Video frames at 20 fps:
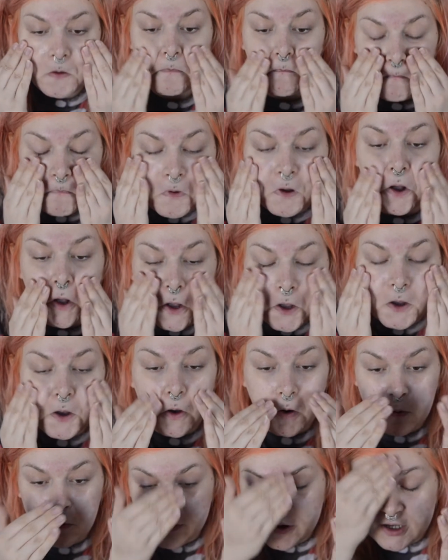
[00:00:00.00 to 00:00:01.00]
but
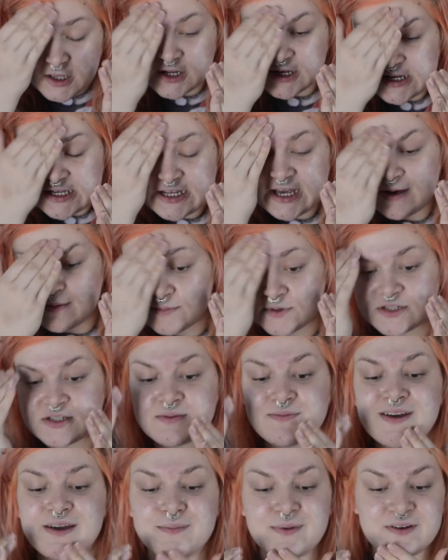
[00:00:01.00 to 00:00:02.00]
we're going to attempt
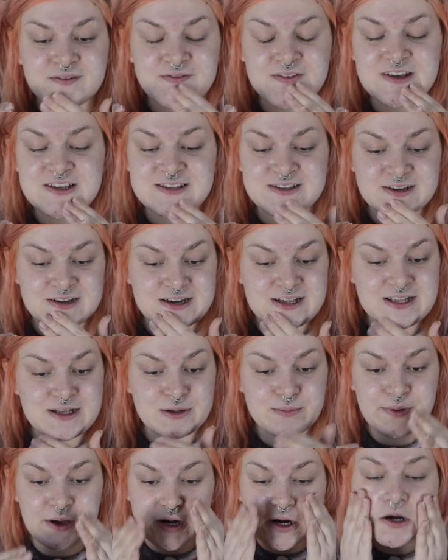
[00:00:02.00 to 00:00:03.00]
to make my face look a
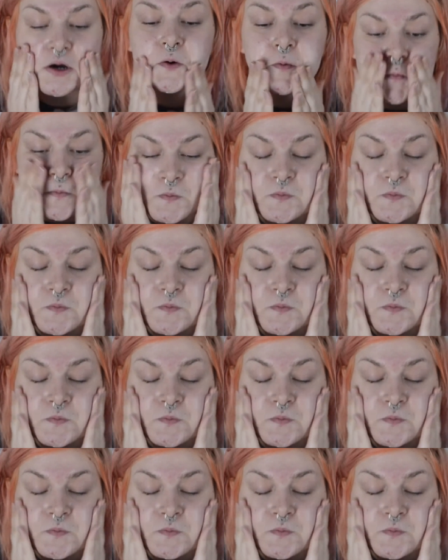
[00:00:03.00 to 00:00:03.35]
little better.